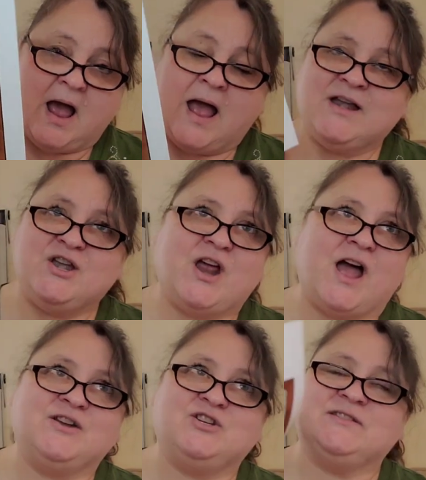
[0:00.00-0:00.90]
I,
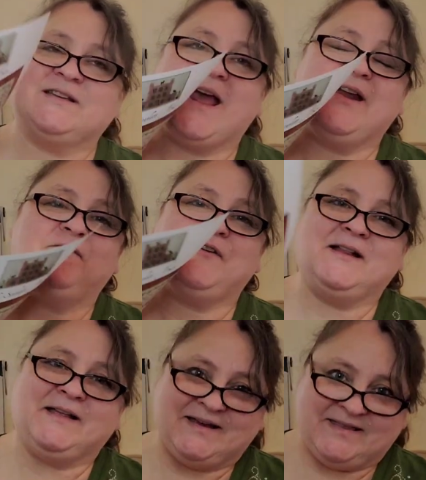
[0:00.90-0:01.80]
I just had a
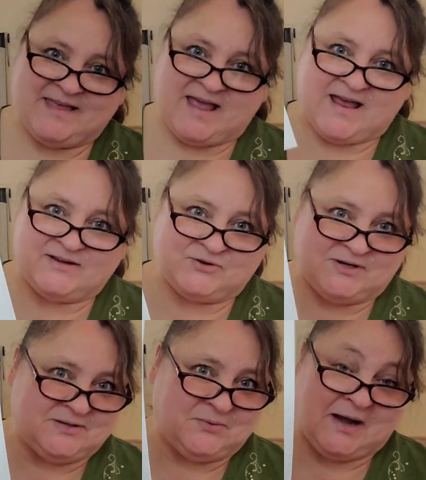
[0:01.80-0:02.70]
feeling that
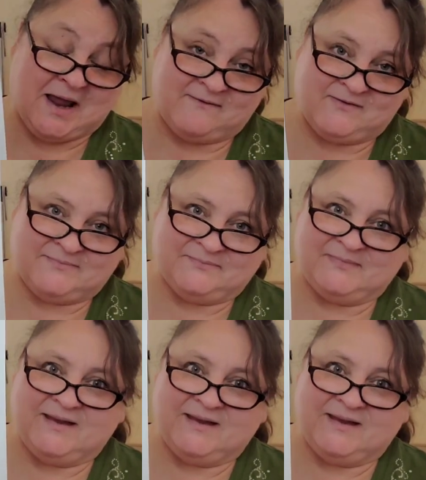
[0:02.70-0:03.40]
Teresa would have it.